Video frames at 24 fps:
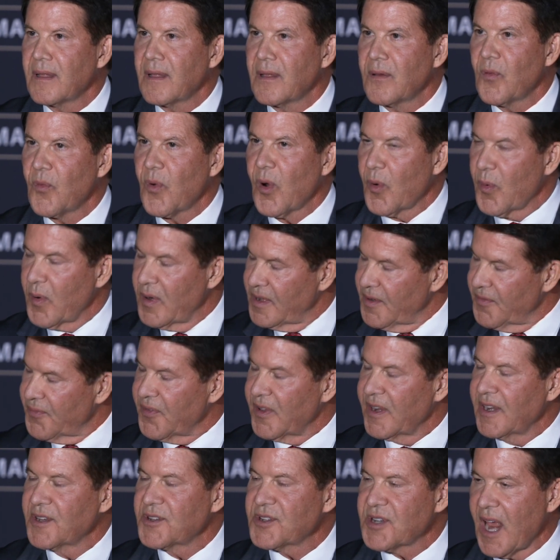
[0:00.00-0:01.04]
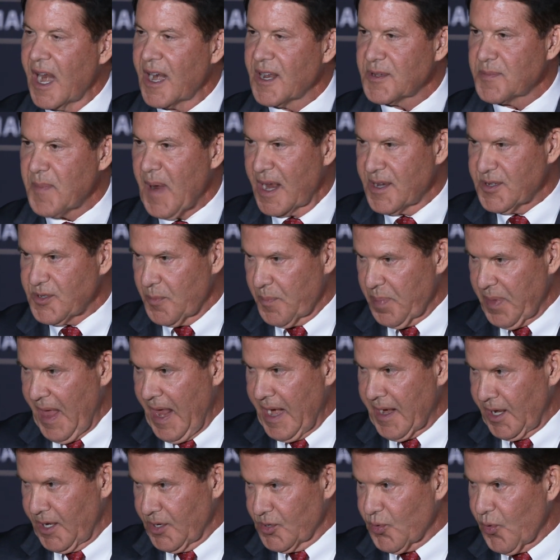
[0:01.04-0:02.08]
where we defeated China's master plan
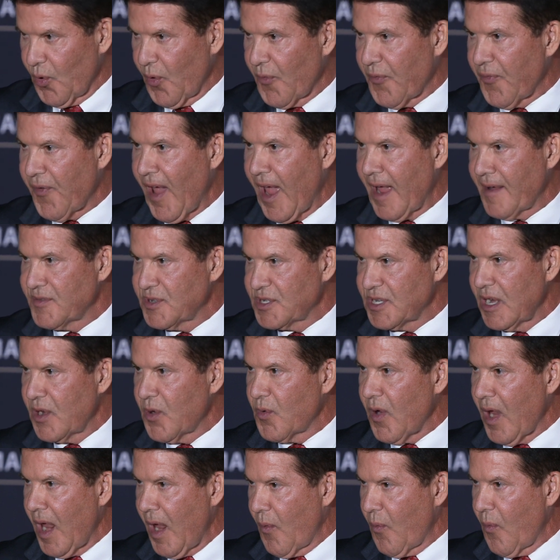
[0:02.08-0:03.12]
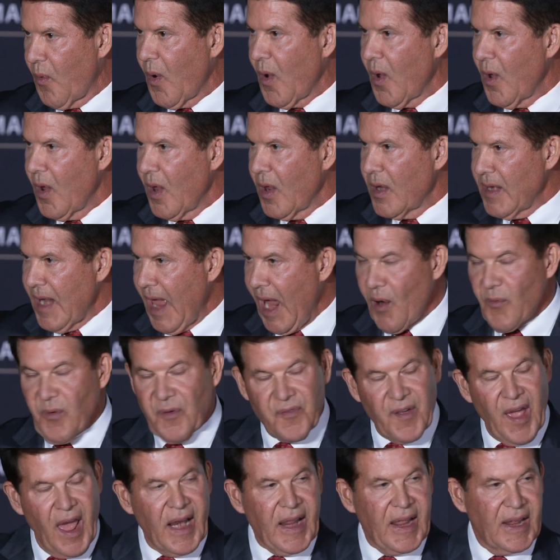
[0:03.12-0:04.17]
to control 5G. And now
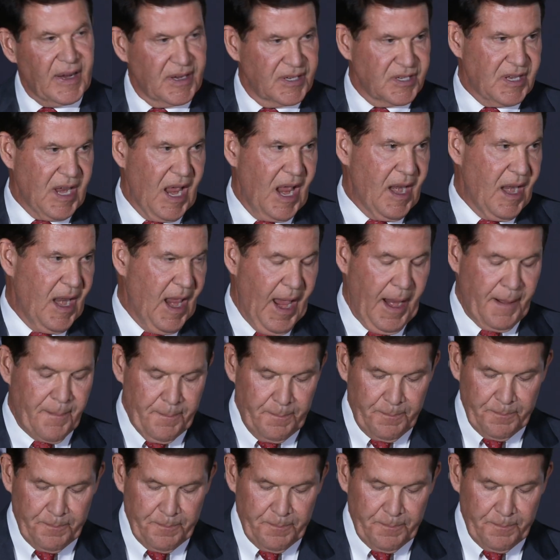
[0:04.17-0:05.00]
we've got to extend that